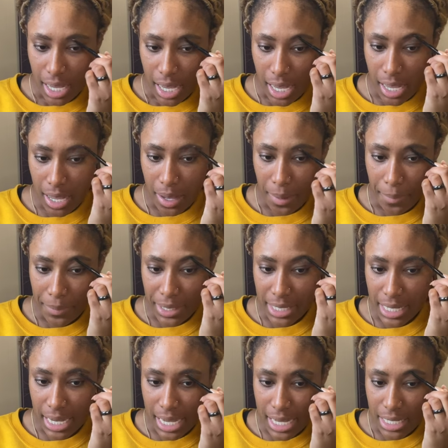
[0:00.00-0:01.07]

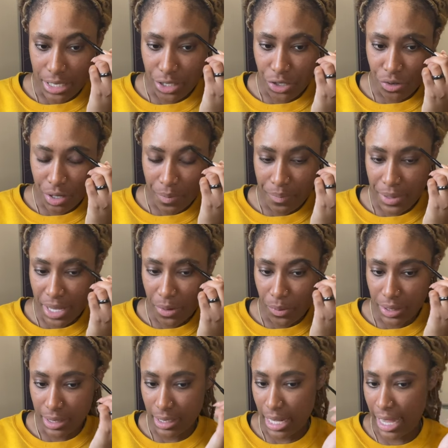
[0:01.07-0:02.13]
Because you could be
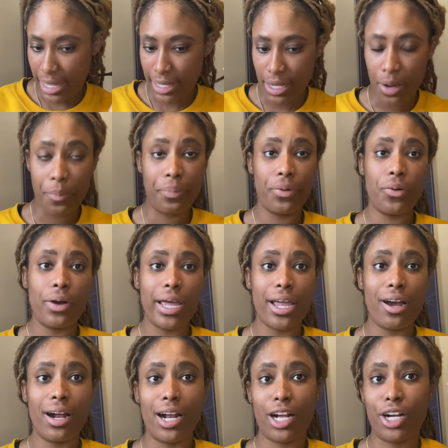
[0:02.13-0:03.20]
with like a boy
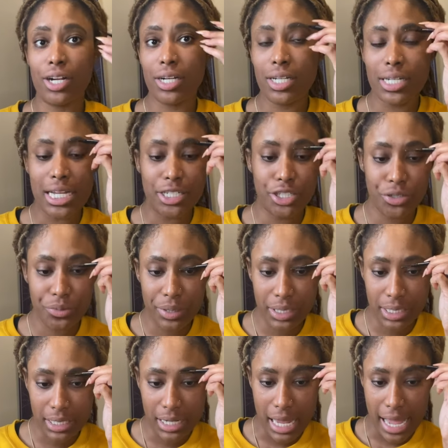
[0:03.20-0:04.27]
or a girl that you
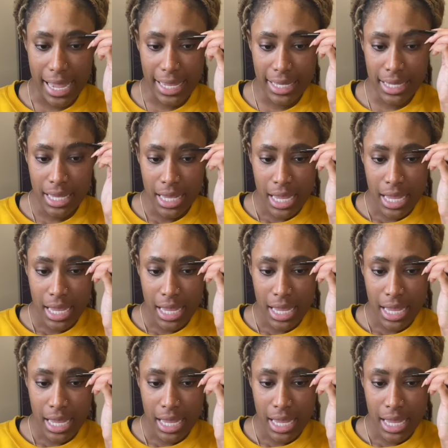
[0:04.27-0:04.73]
really like